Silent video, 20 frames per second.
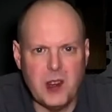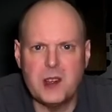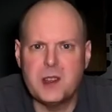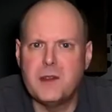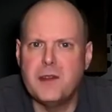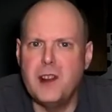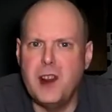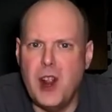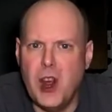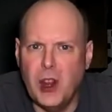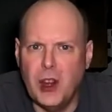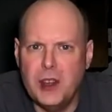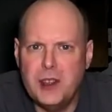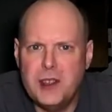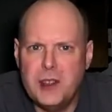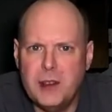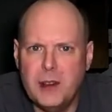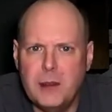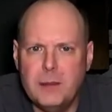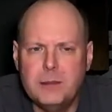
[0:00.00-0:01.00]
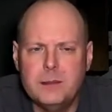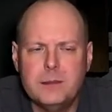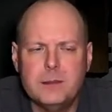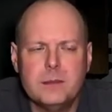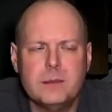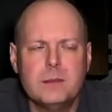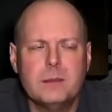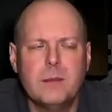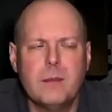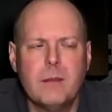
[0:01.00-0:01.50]
touch of vanilla to it.
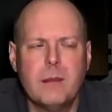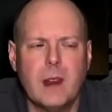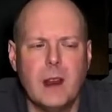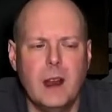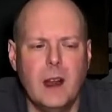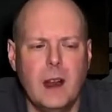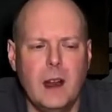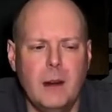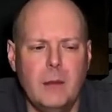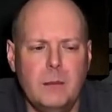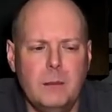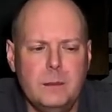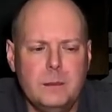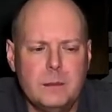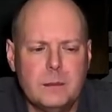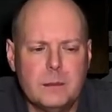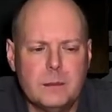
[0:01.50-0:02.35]
Um,